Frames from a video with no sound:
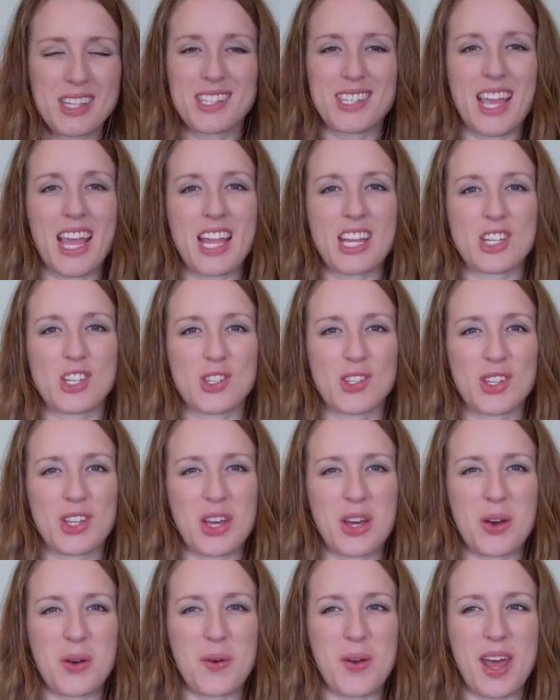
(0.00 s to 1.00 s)
once ages
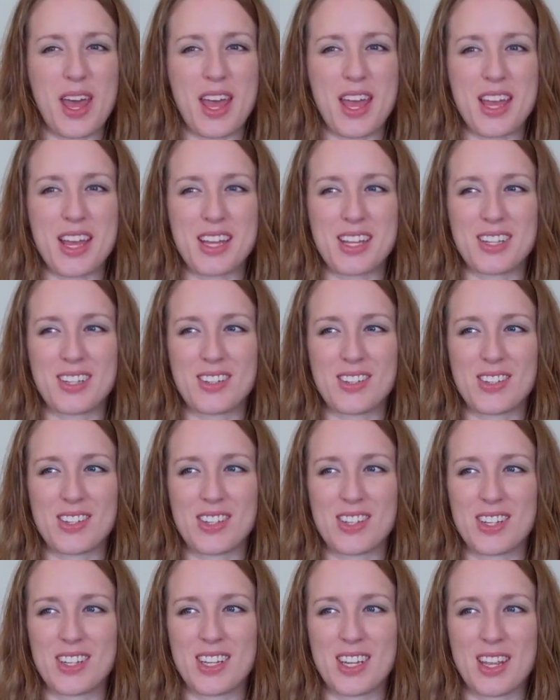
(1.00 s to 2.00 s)
ago, and
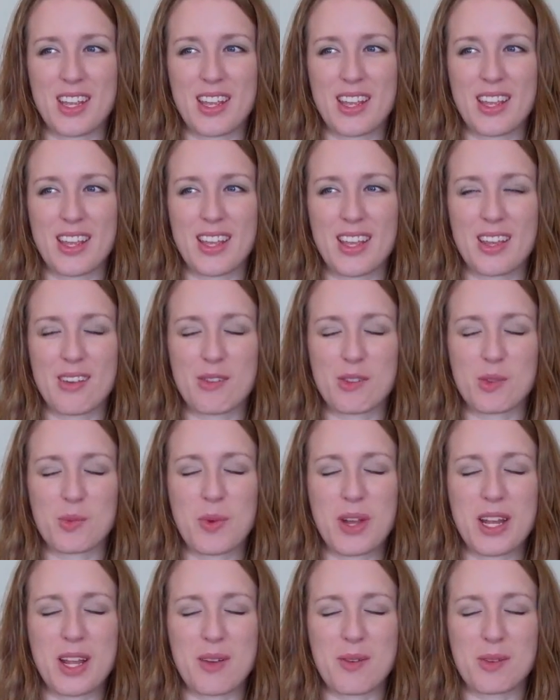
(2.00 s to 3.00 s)
it was
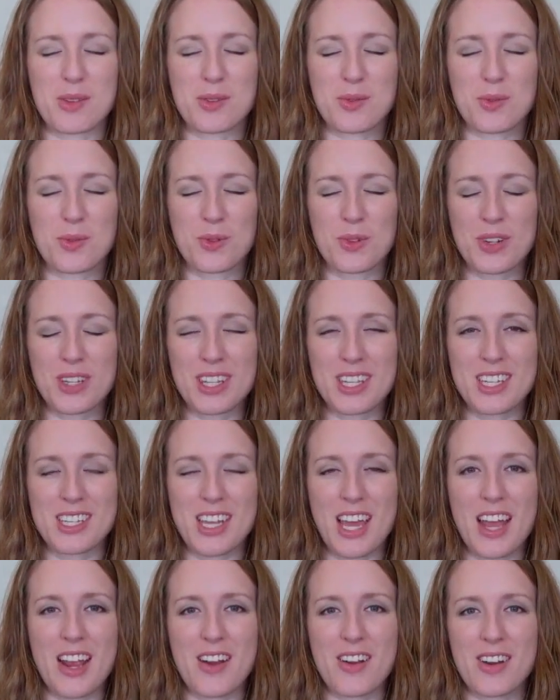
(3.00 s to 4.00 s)
when I was really
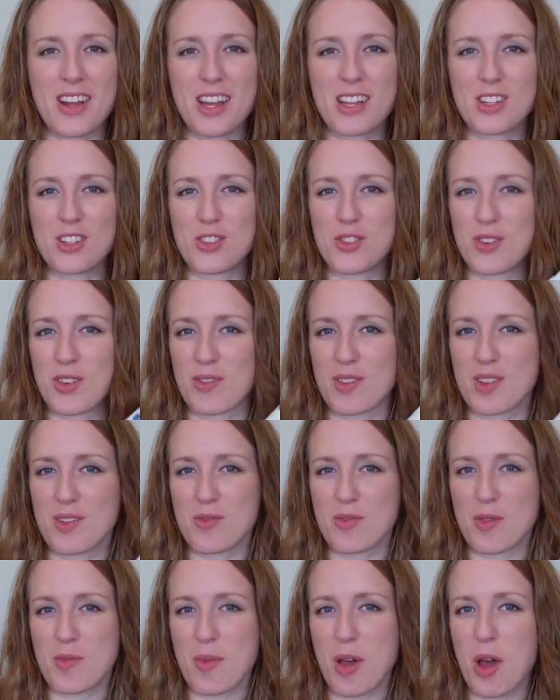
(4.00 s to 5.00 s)
tired. I'd
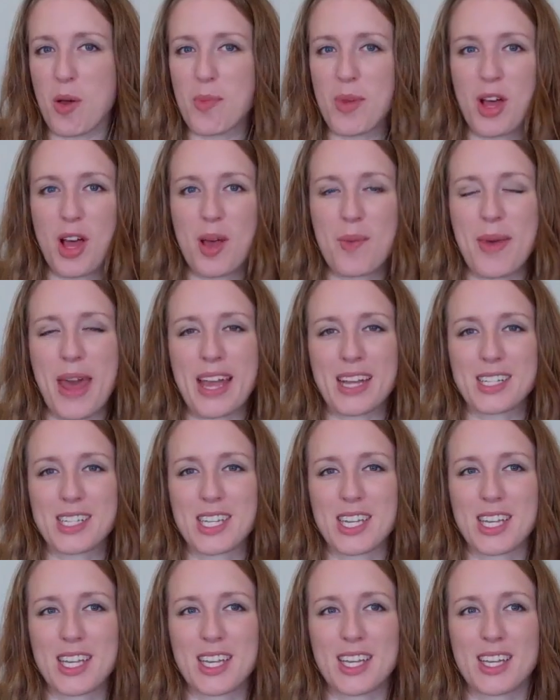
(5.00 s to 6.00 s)
driven from Omaha back
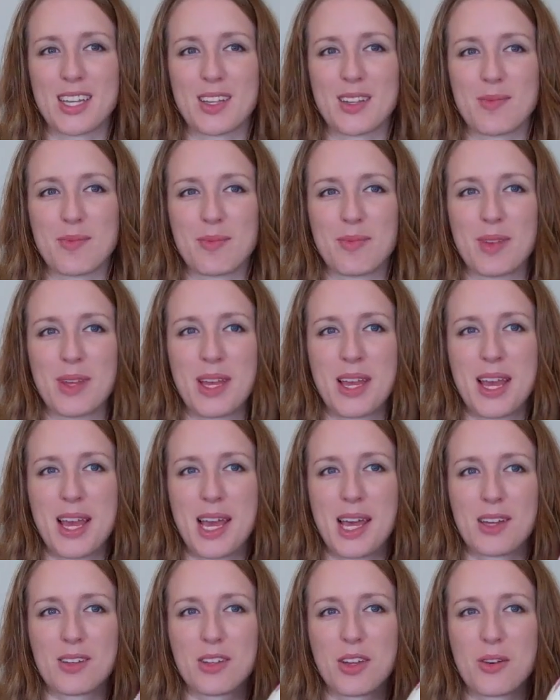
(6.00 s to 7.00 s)
to
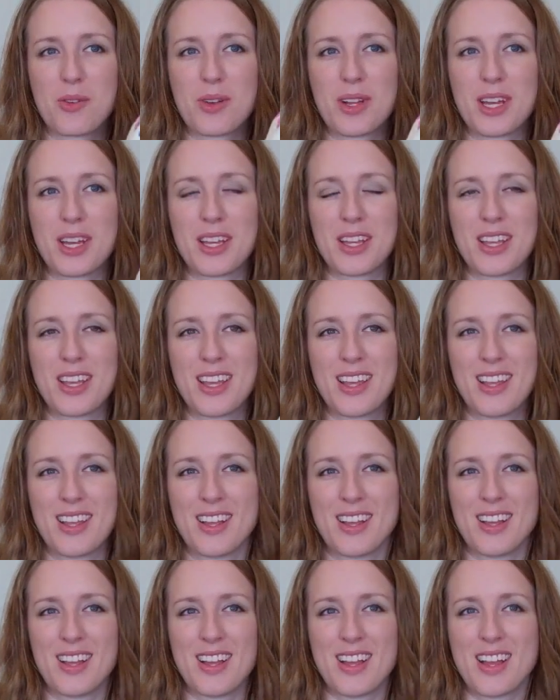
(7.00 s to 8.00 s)
Algona
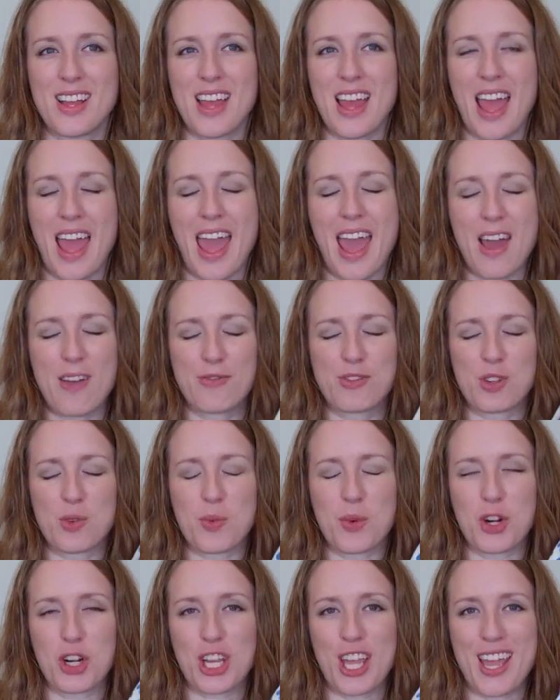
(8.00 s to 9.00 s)
after
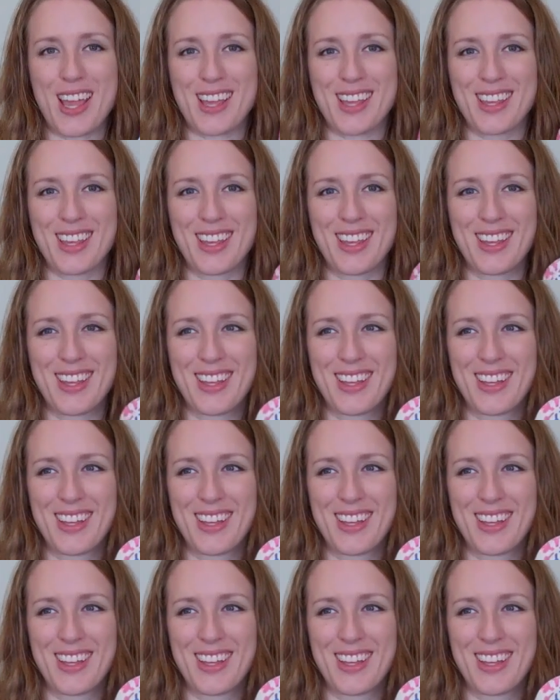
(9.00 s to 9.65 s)
working.